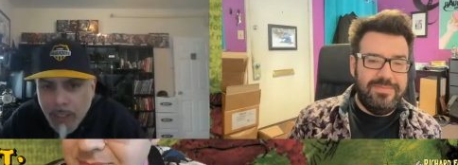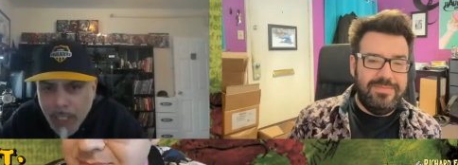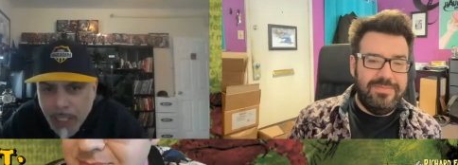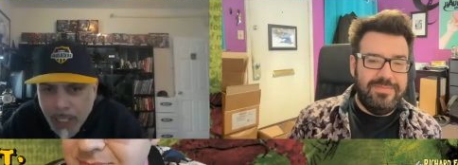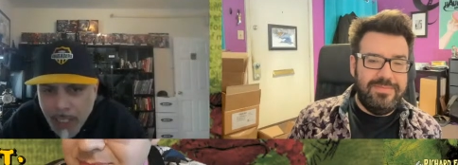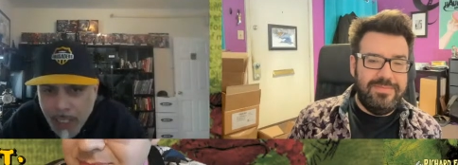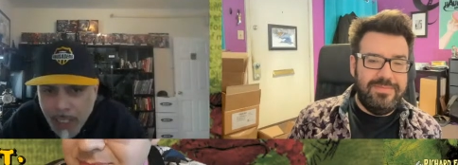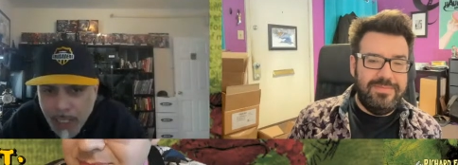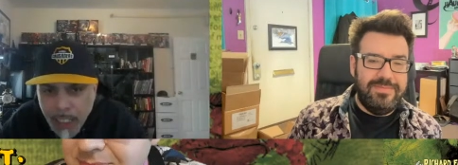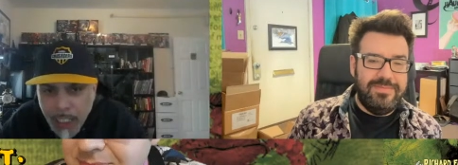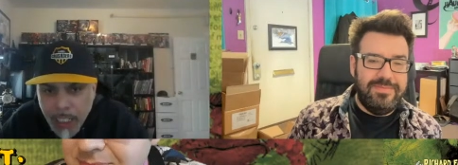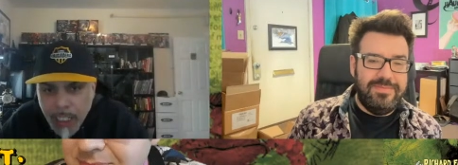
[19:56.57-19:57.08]

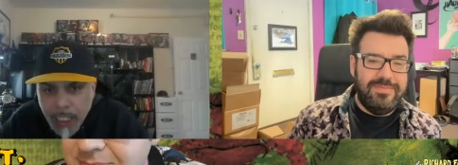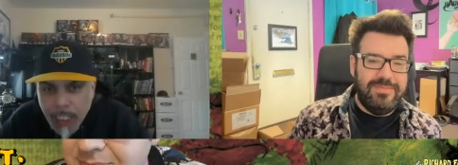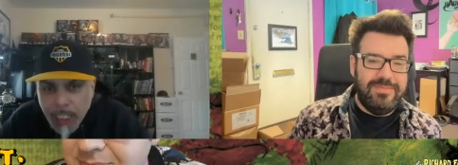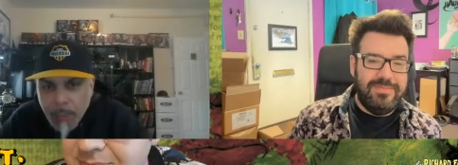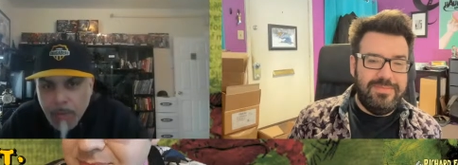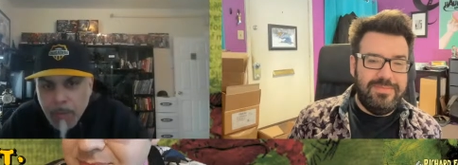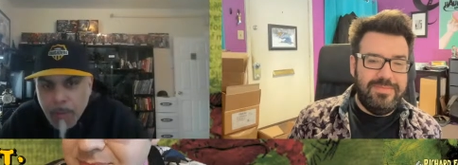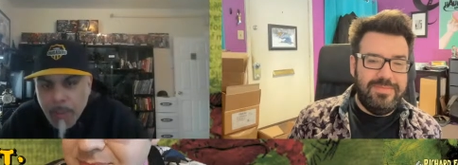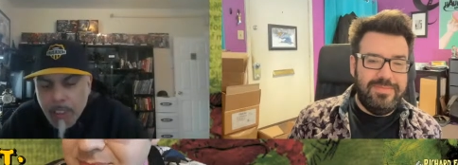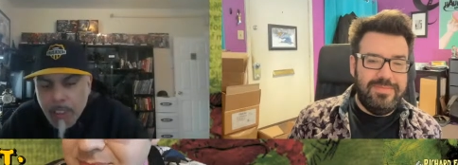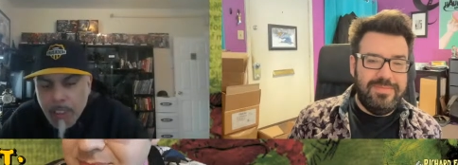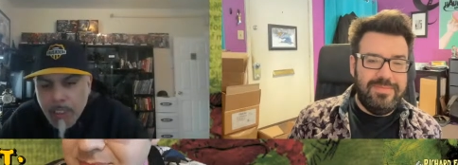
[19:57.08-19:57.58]
Speaker 1: there.
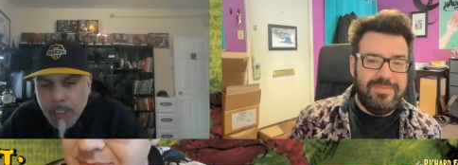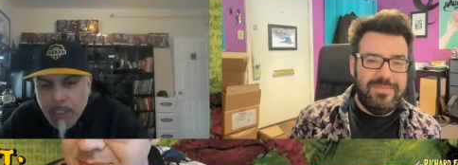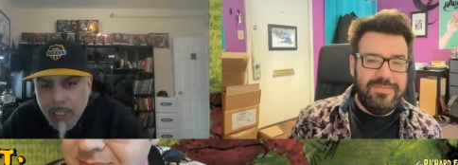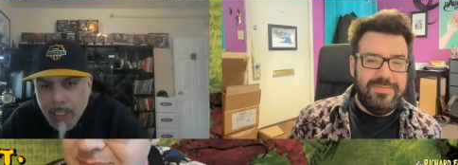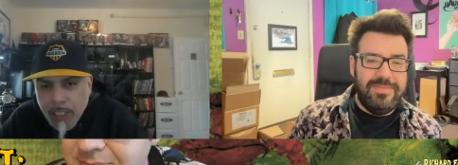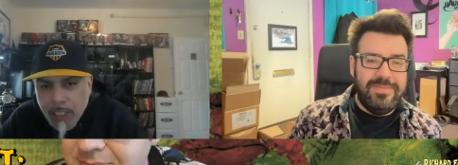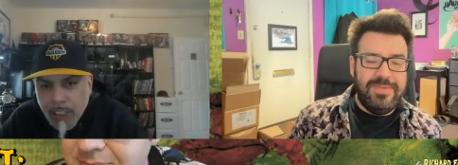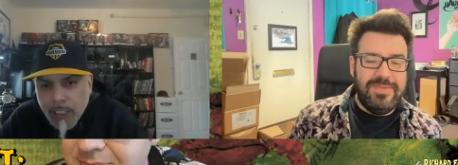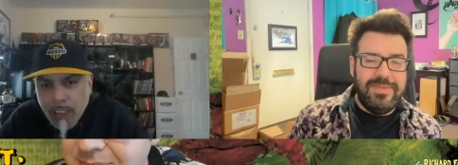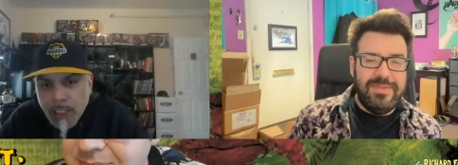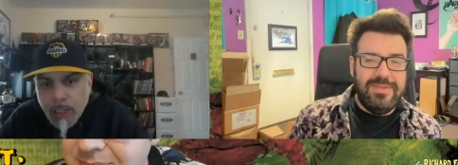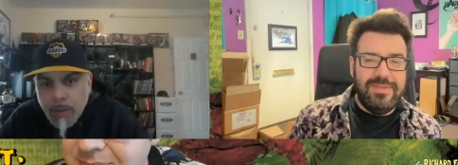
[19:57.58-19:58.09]
But, you know,
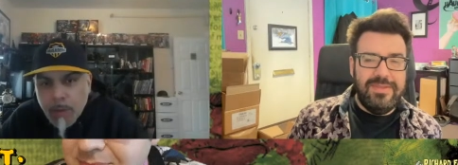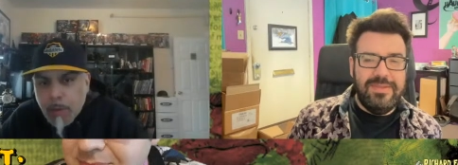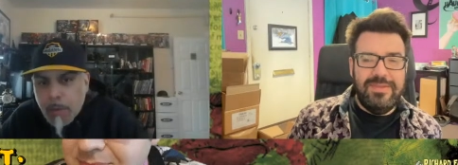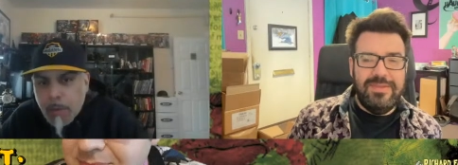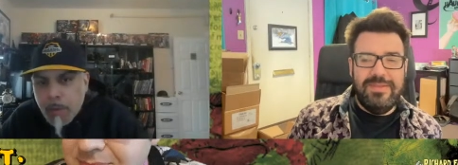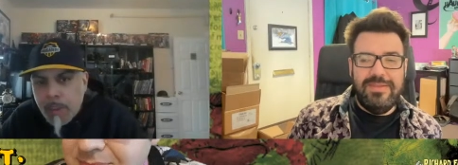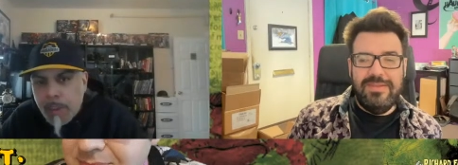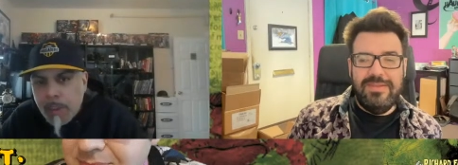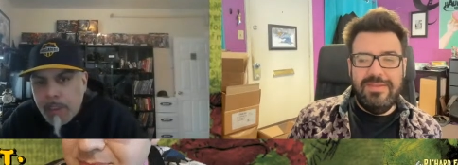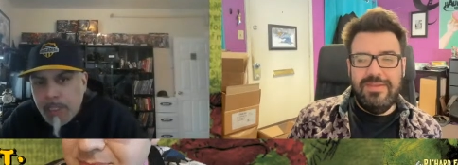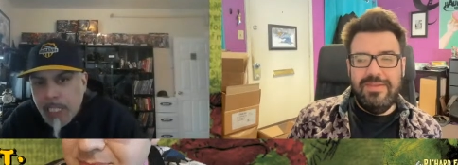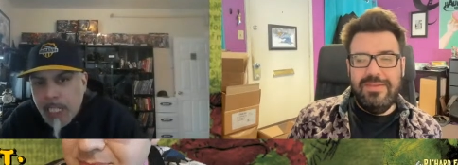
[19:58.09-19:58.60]
does Herman
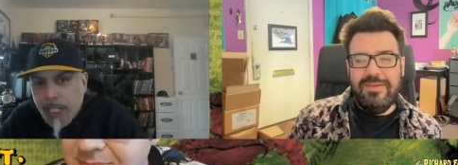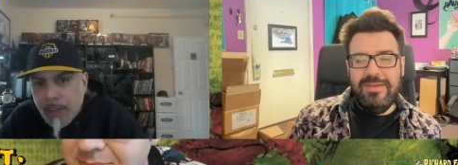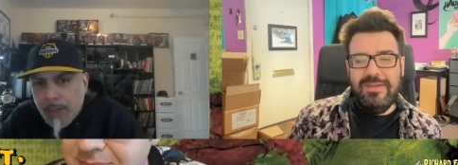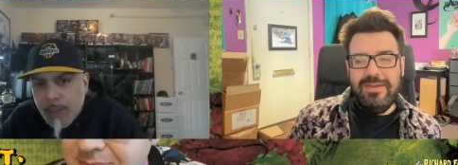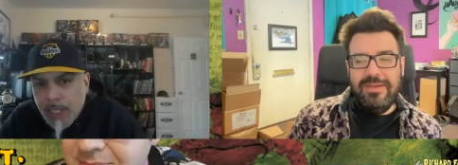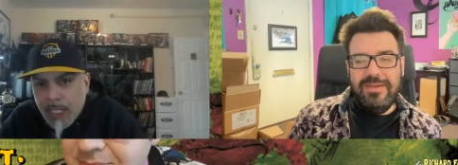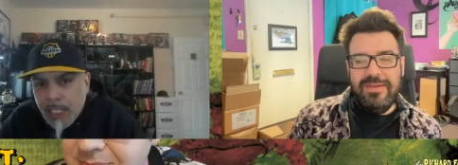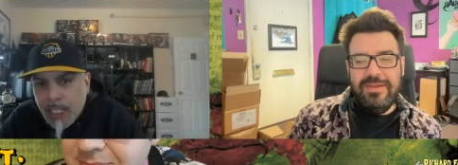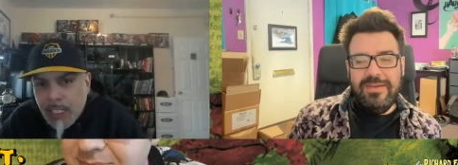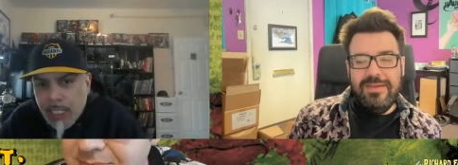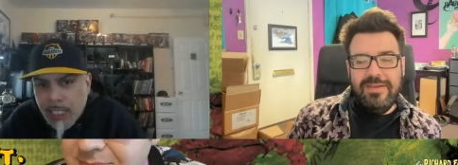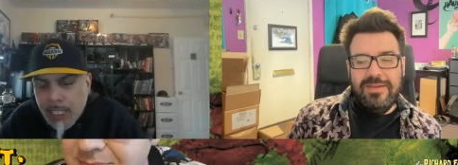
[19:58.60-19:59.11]
Munster have
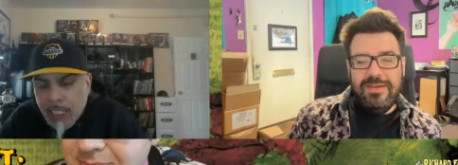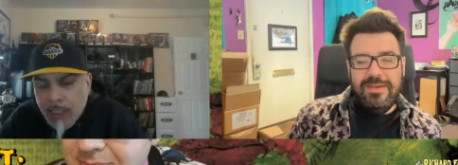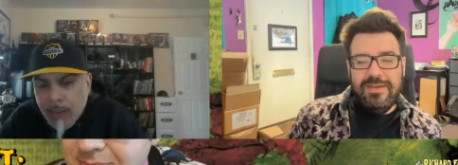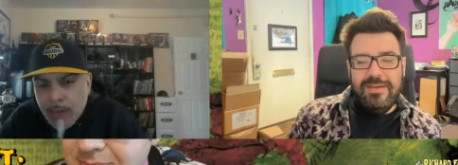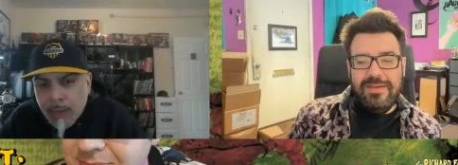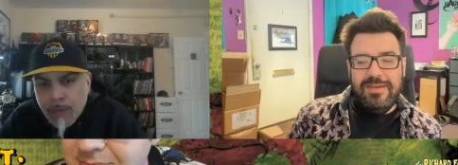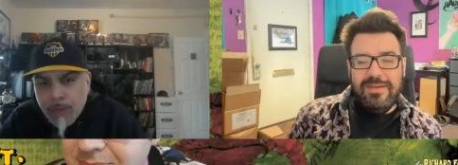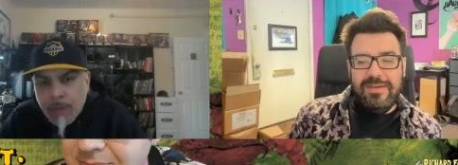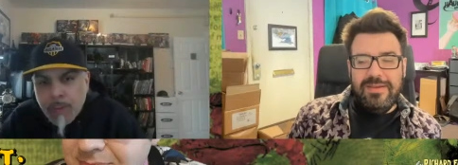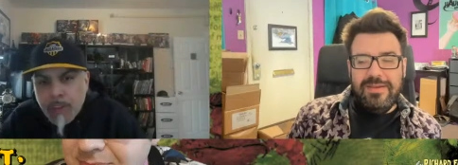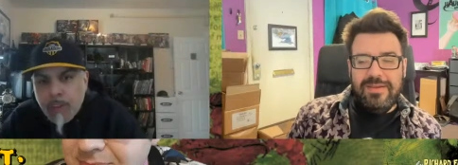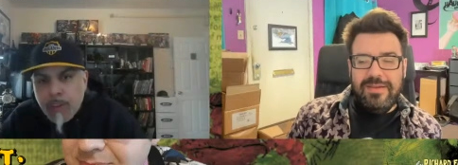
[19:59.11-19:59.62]
any
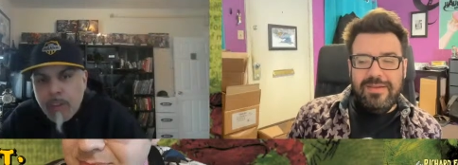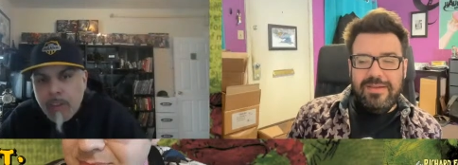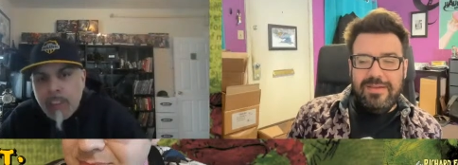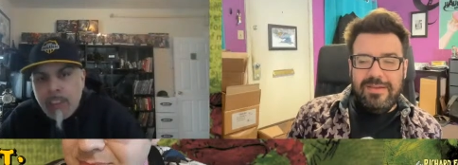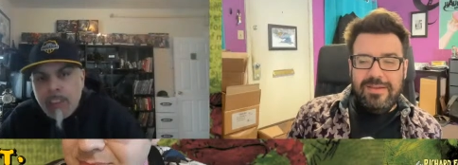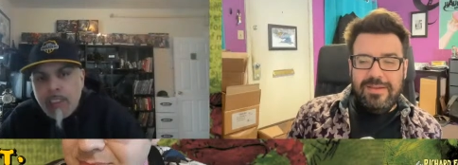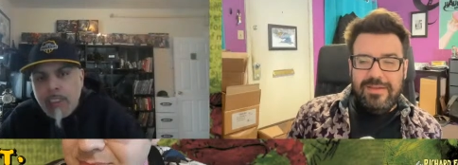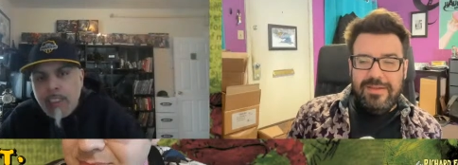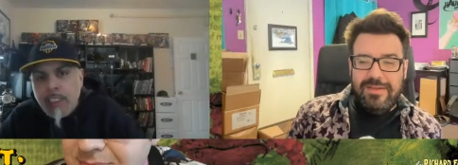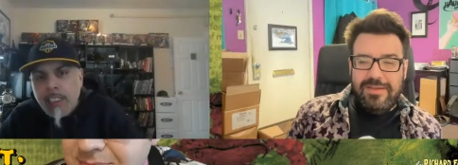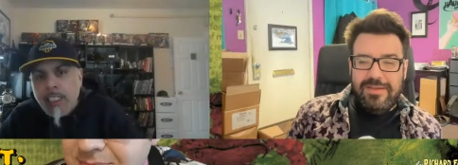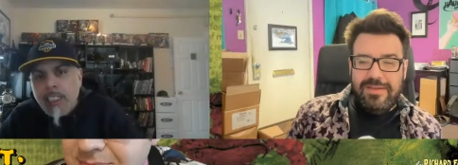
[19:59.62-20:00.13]

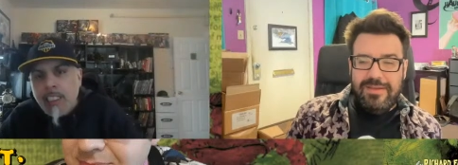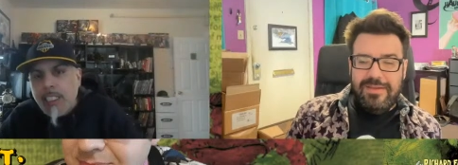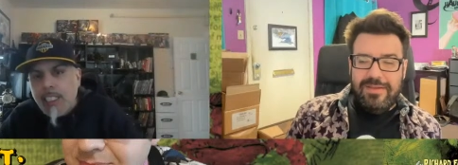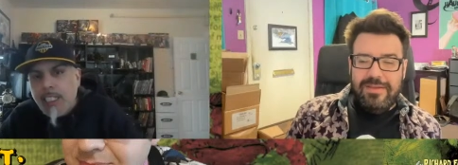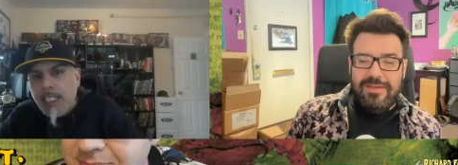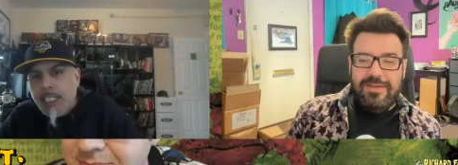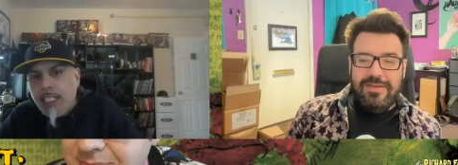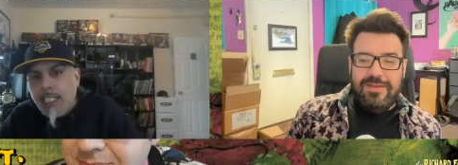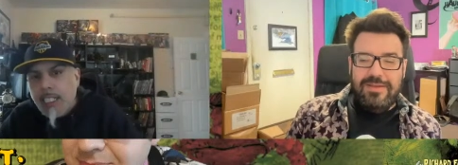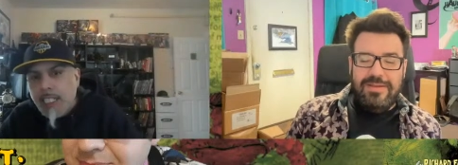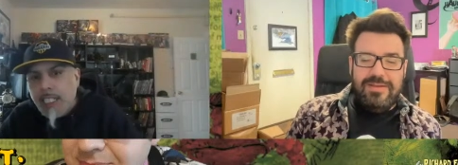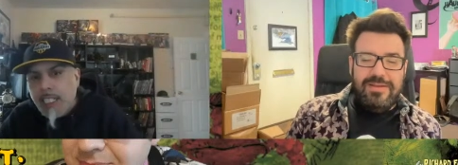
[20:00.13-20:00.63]
influence in,
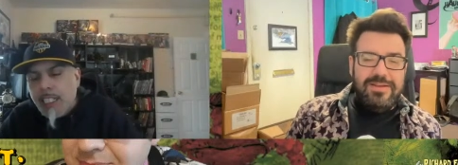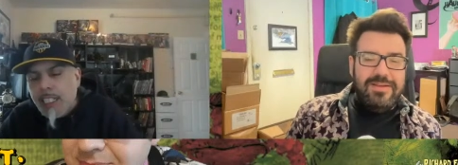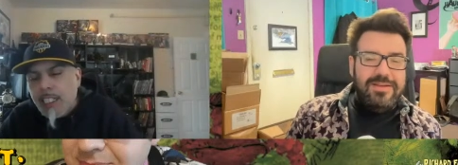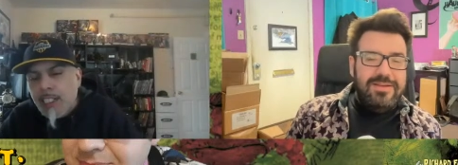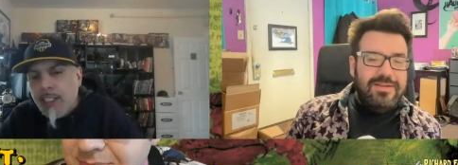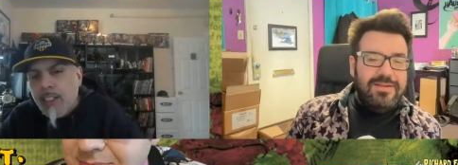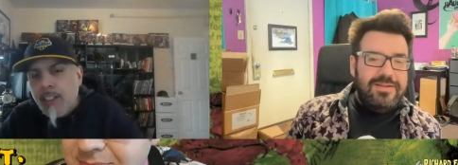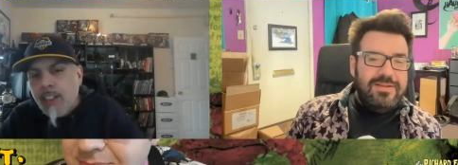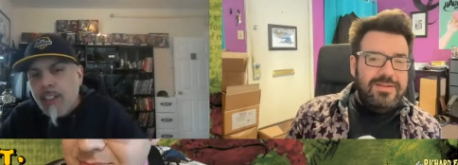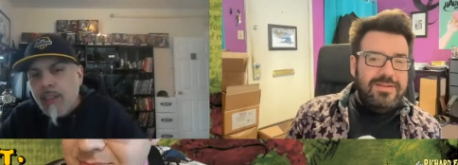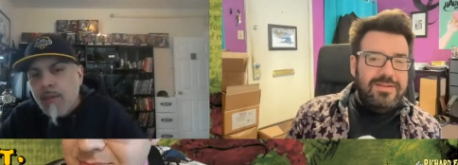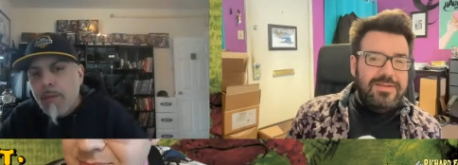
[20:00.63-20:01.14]
in, in,
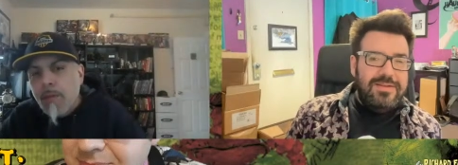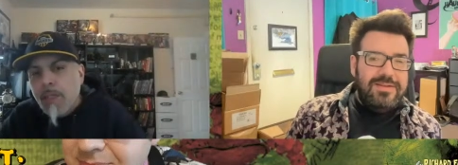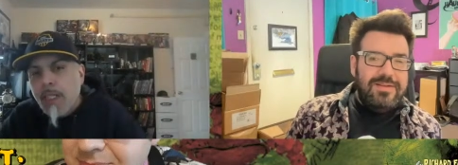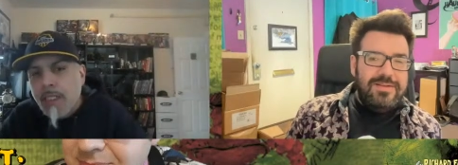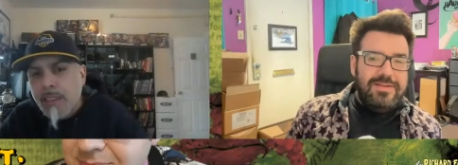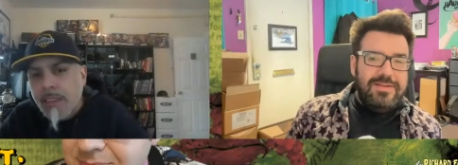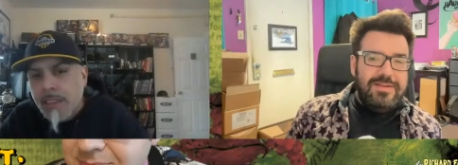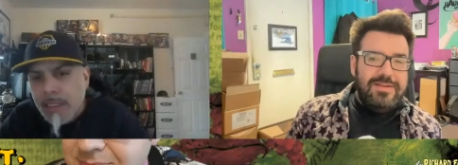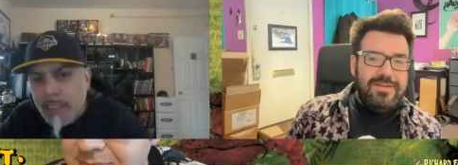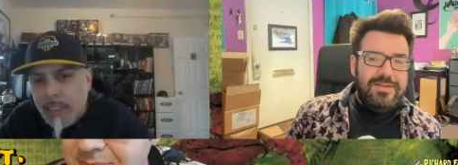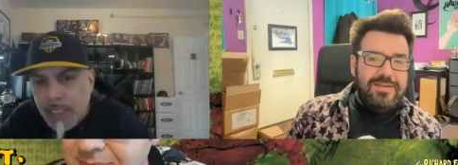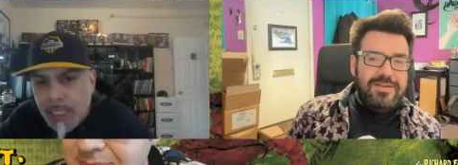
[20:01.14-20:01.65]
your
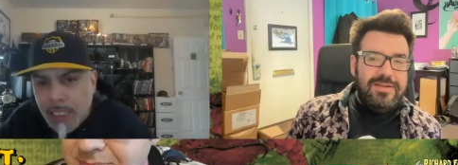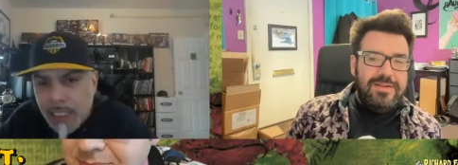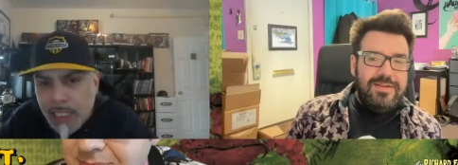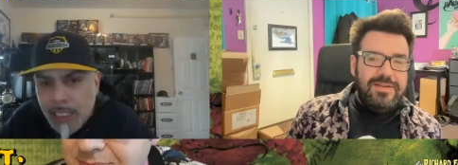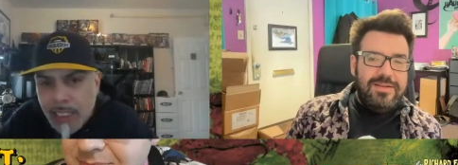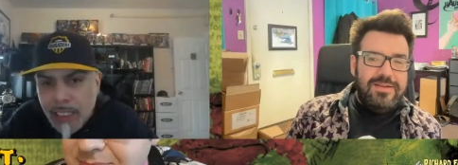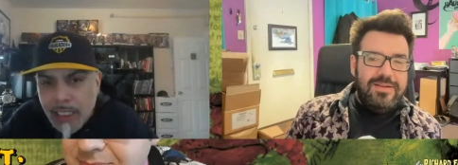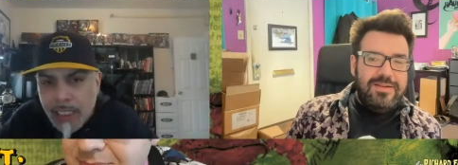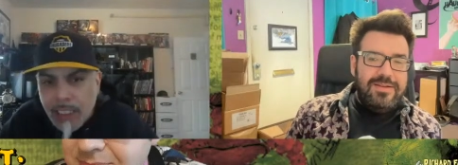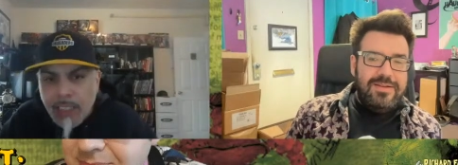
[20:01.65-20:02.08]
monster here?